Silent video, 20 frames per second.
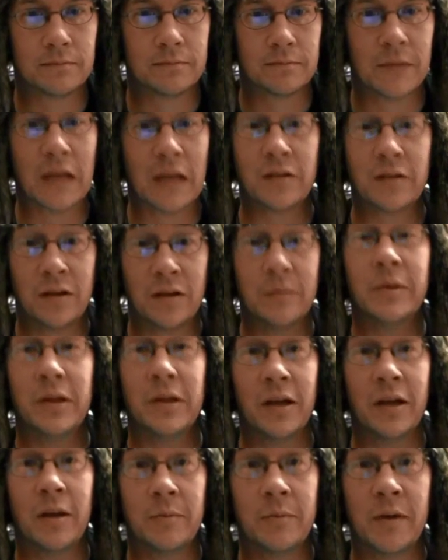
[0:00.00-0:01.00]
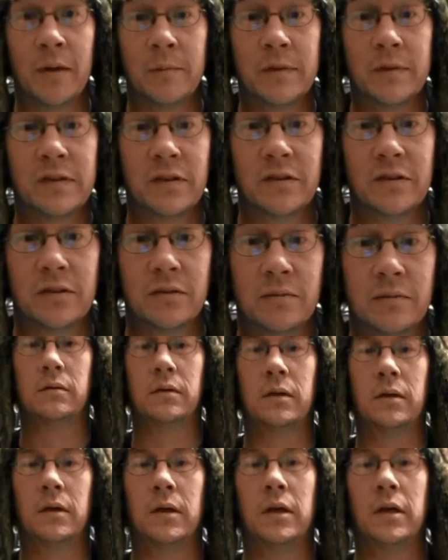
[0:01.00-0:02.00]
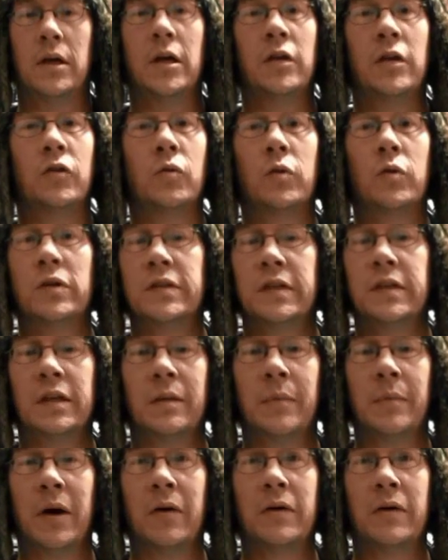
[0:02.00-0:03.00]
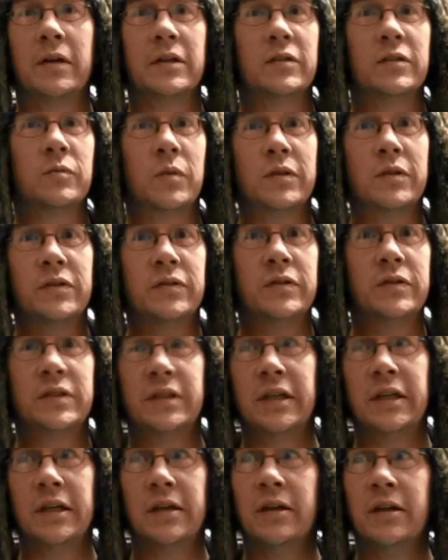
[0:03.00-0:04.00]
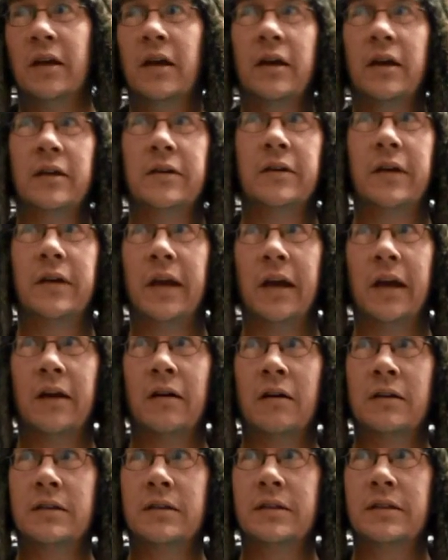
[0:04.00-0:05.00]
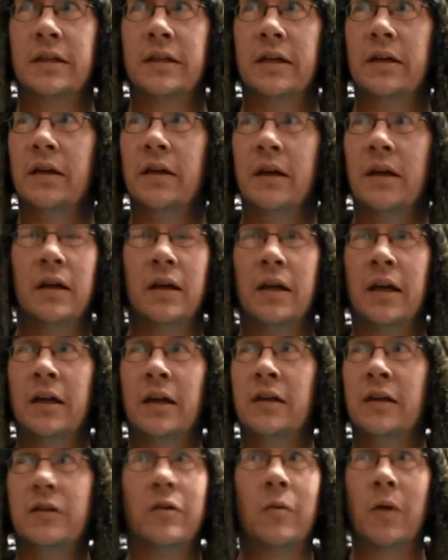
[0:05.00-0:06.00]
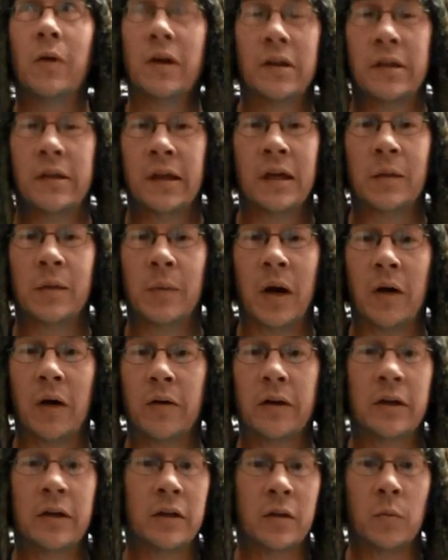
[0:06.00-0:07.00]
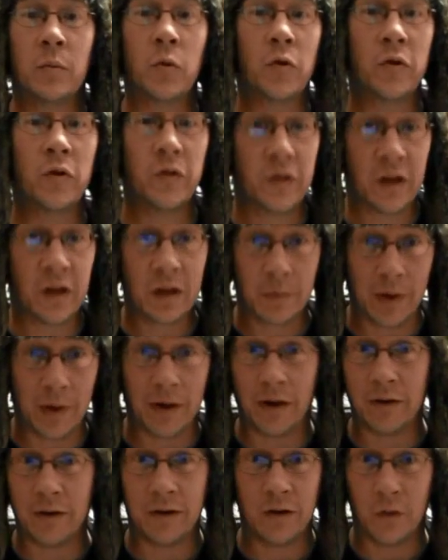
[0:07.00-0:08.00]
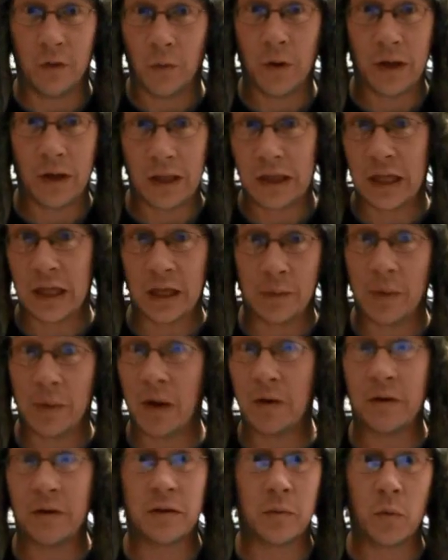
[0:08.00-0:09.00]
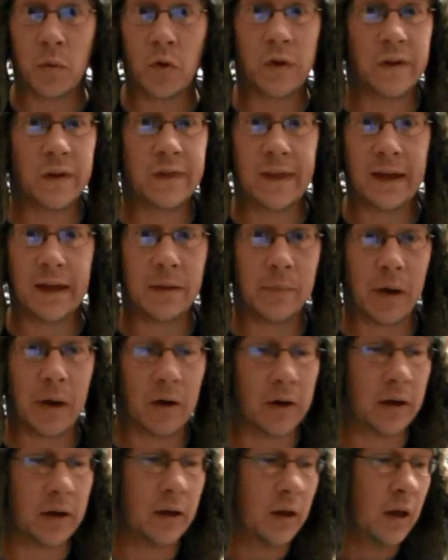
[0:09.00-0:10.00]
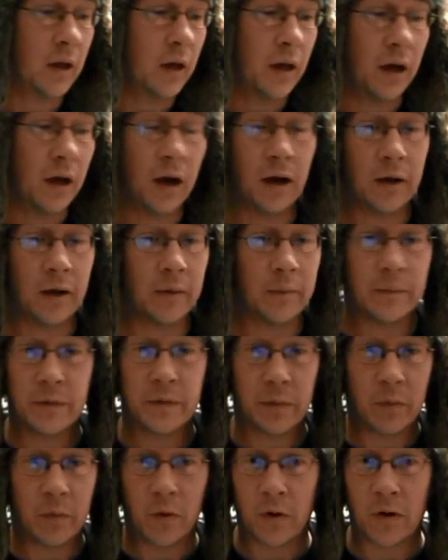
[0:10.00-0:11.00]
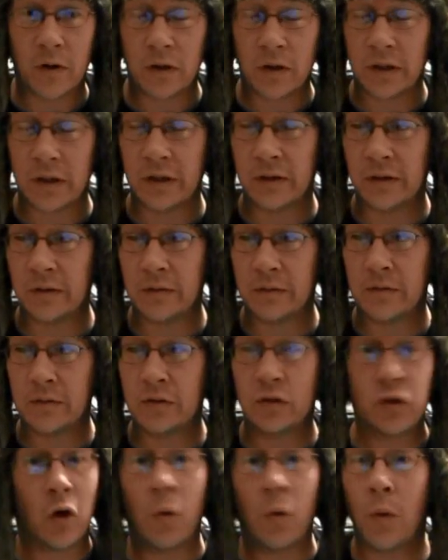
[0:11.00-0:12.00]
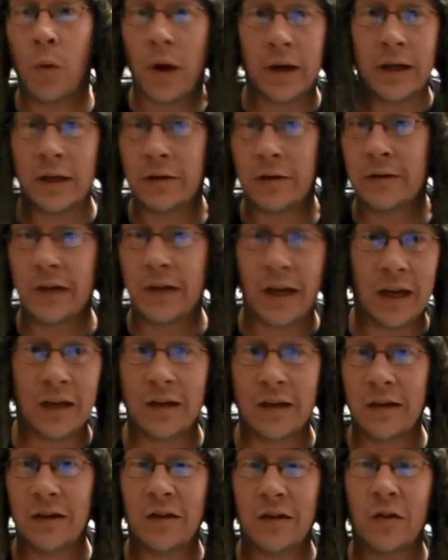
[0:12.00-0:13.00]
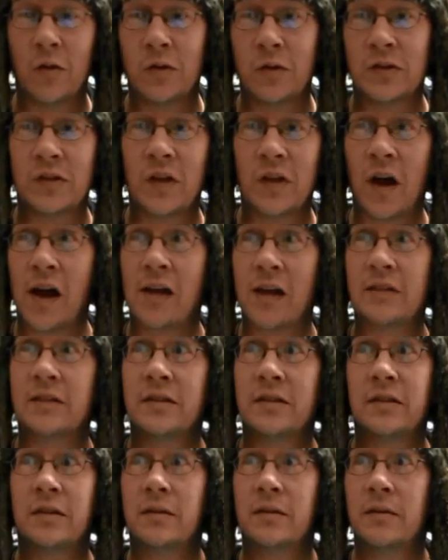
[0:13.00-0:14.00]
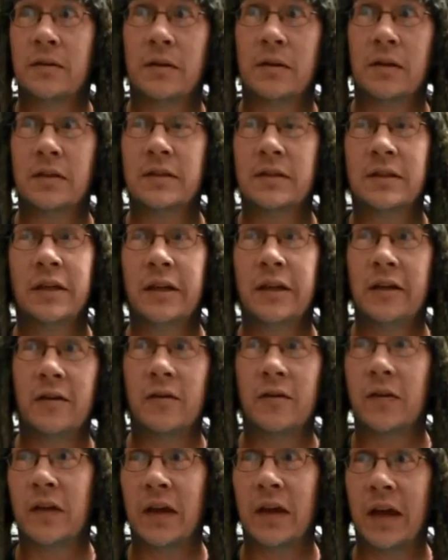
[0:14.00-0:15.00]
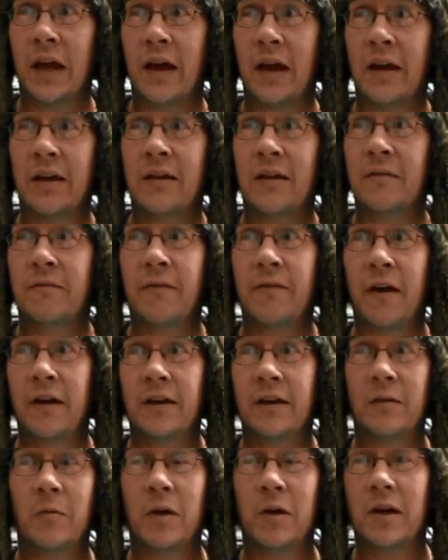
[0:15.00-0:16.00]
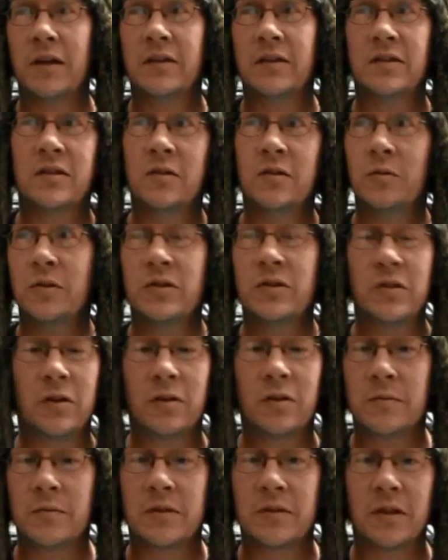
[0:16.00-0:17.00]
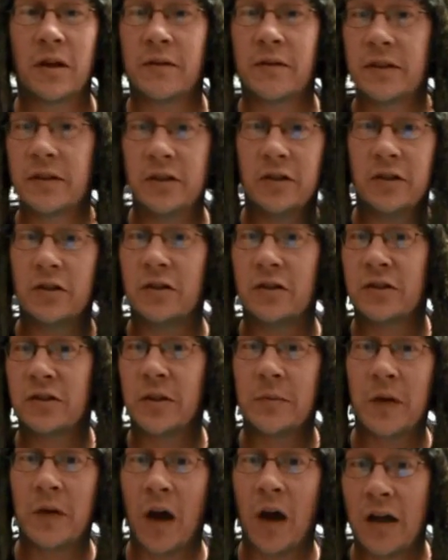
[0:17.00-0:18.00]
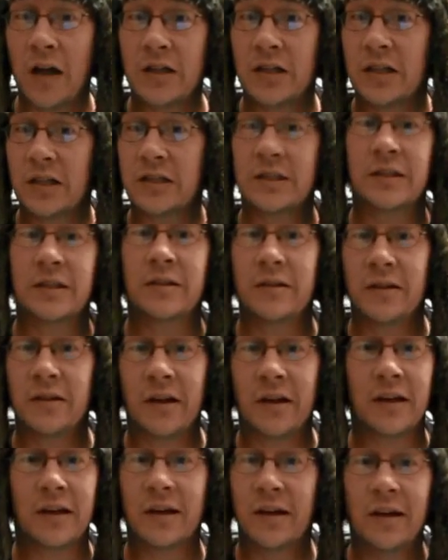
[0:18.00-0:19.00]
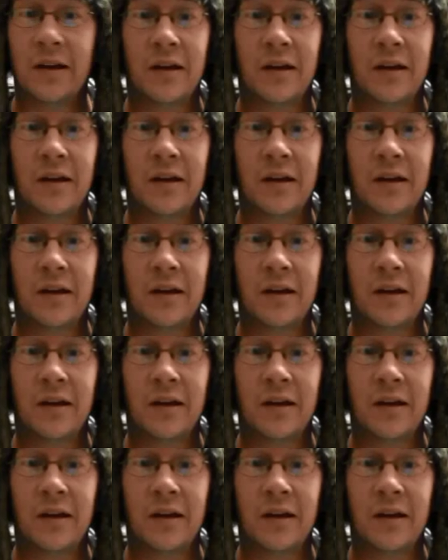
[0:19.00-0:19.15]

That's going to be a game time decision. And the worst thing about it is once you see it, you can't unsee it. And you don't want to think about it. And the more you think about how you don't want to think about it, the more you think about it. The more you don't want to entertain those thoughts, the sneakier they get in finding ways to insert themselves into your subconscious. And they're like,